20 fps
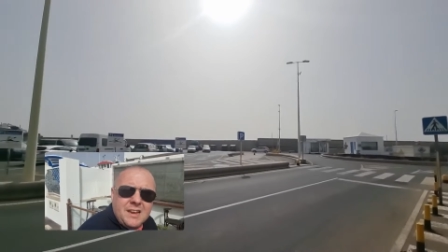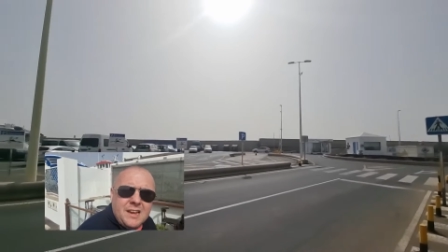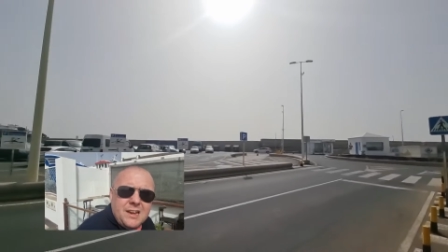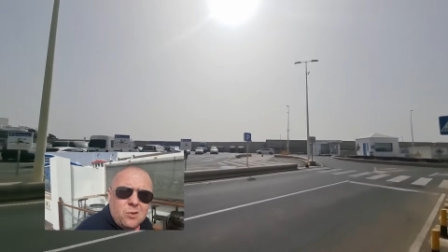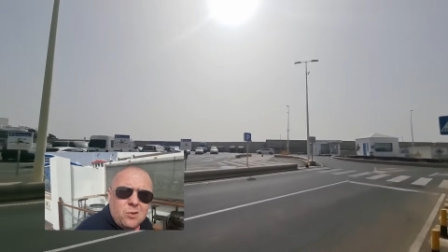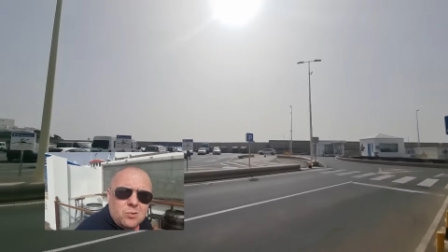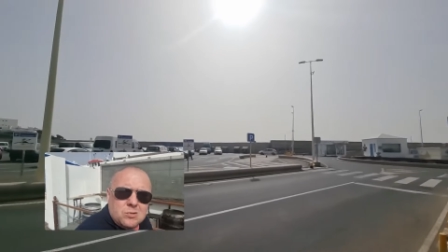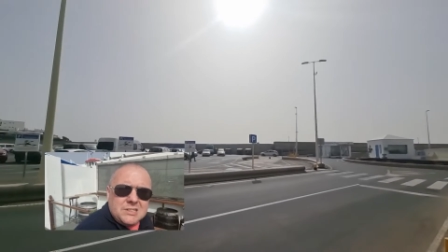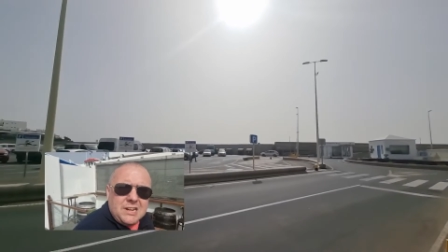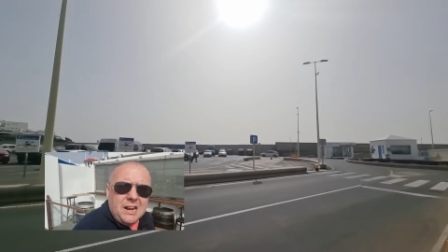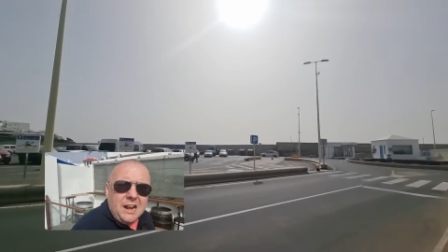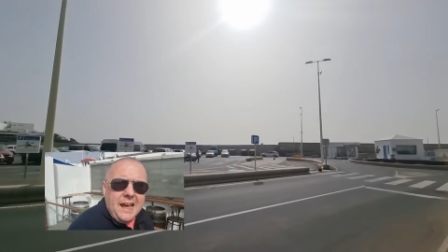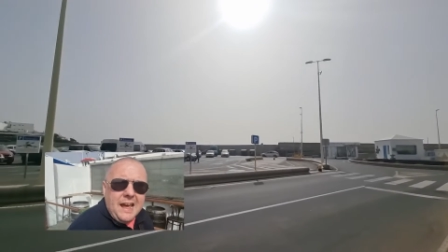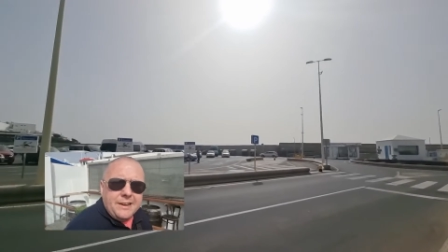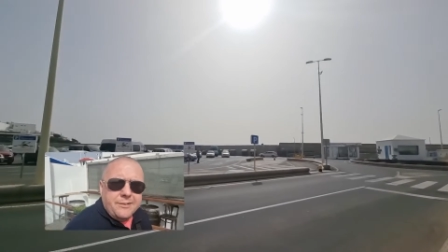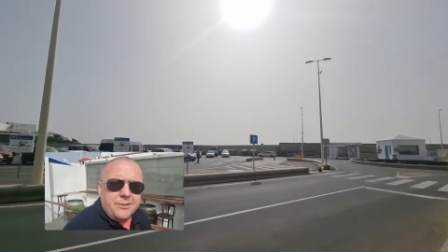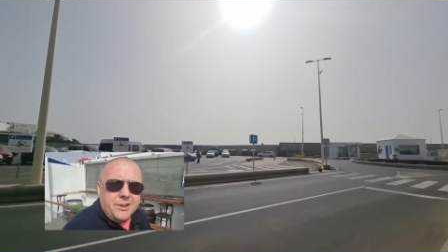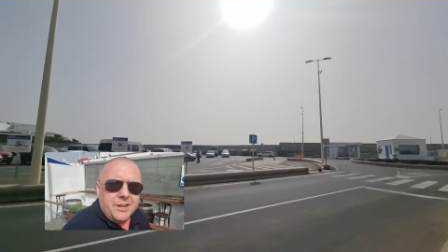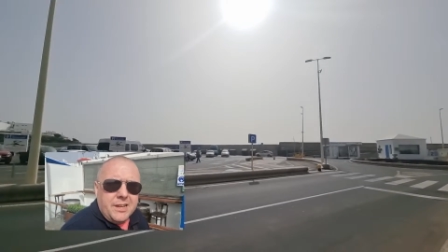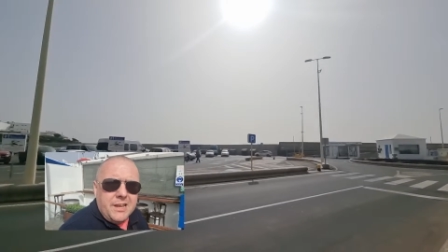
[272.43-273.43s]
it looks
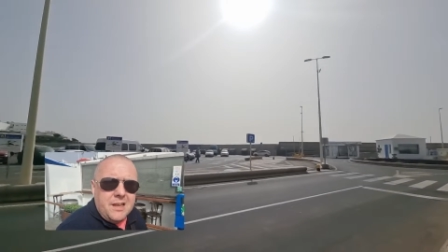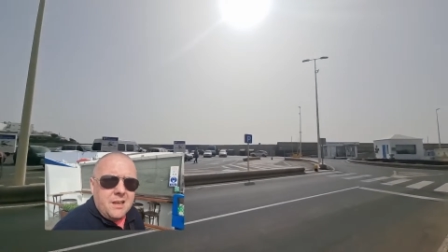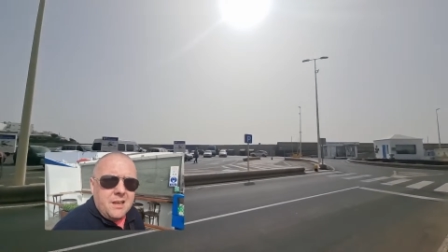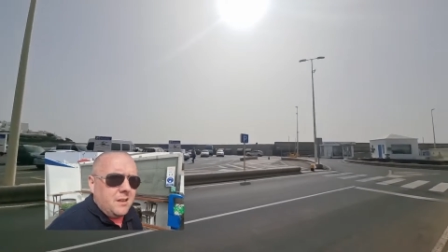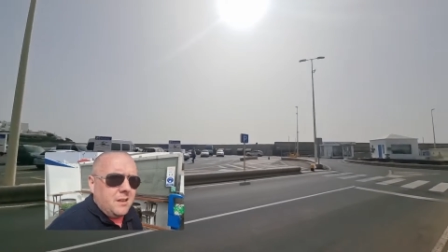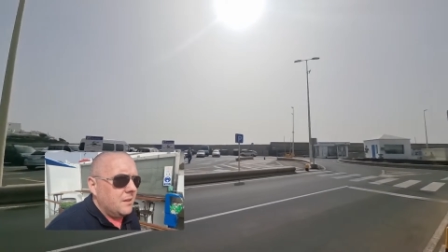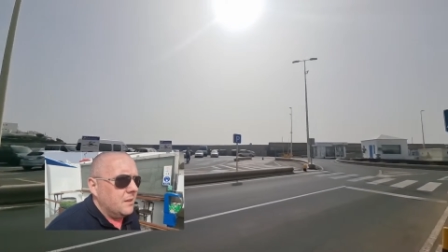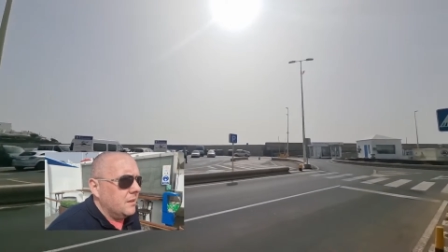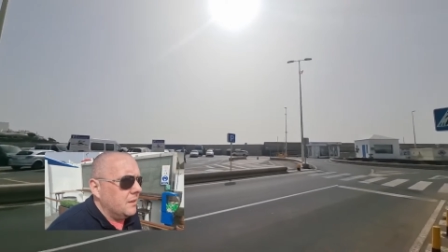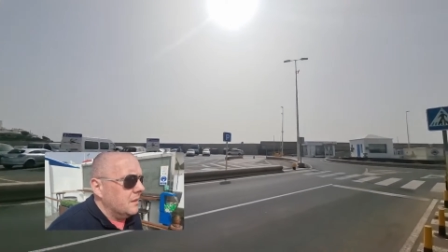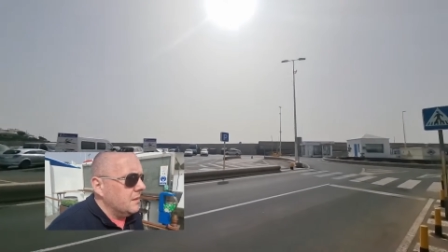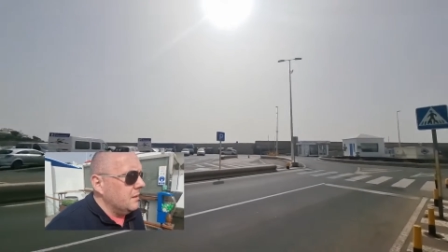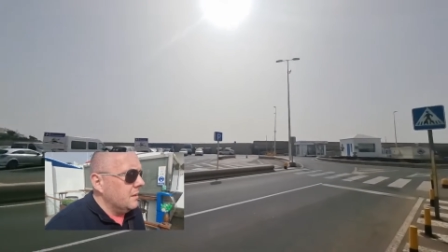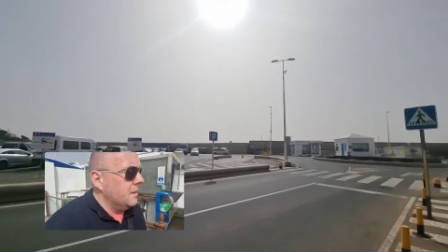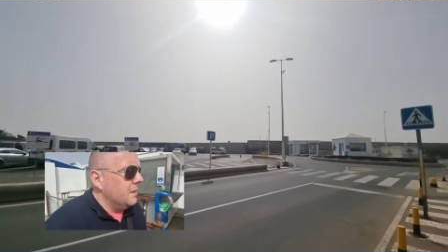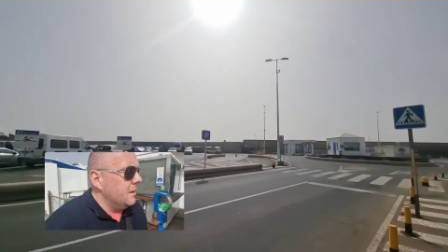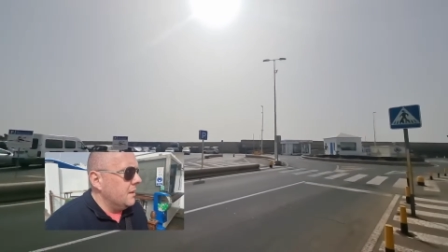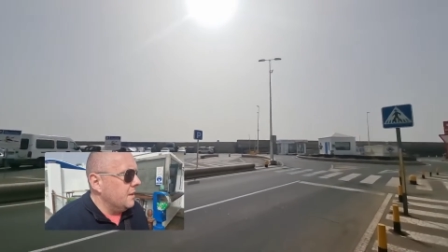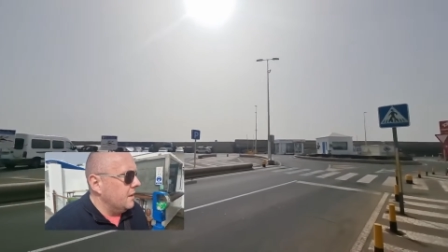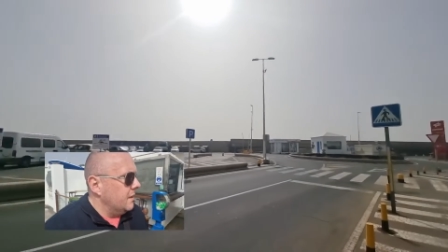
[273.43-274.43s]
cloudy,
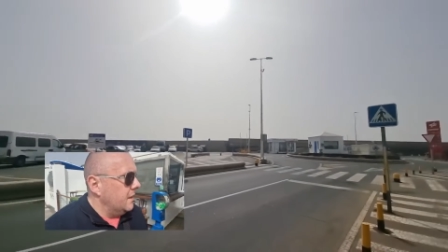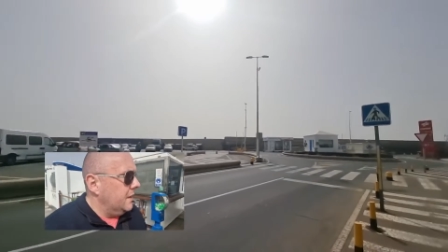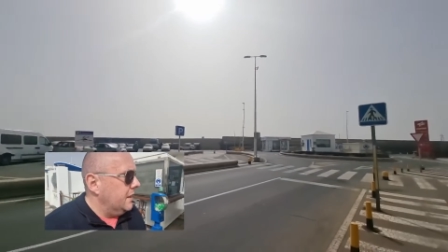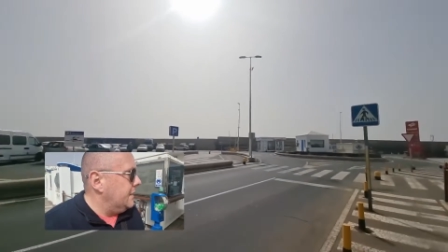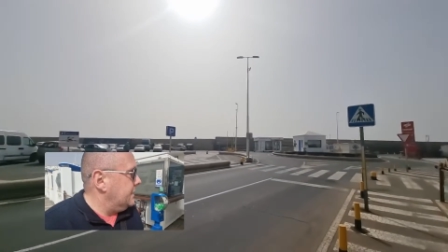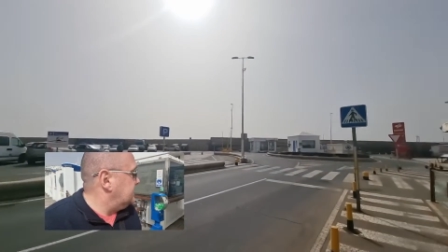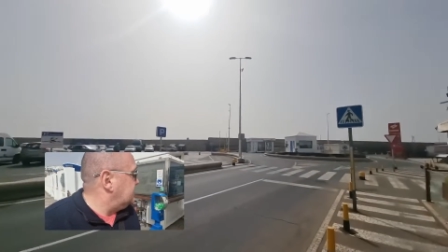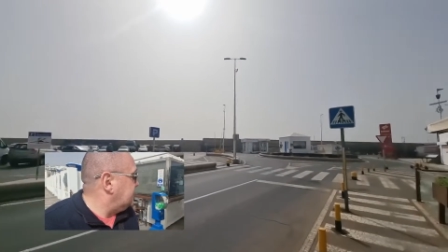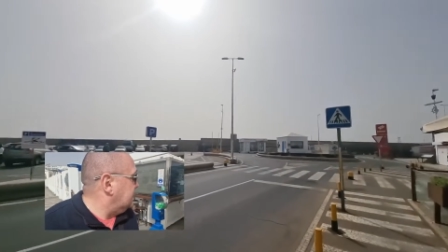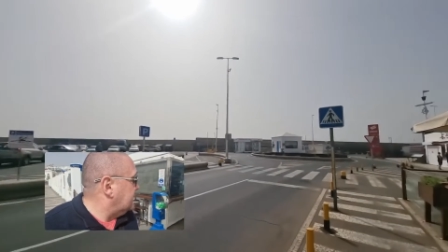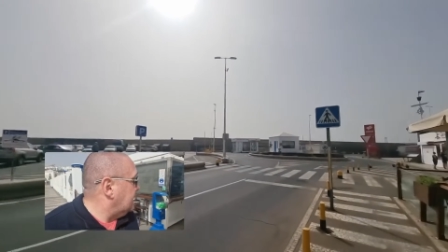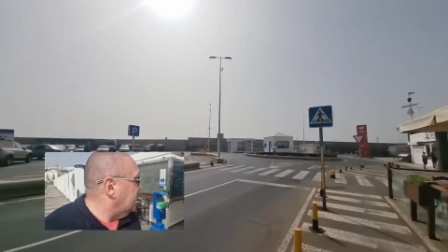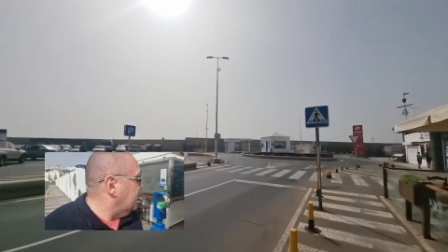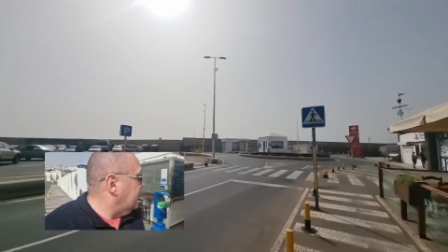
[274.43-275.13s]
it is the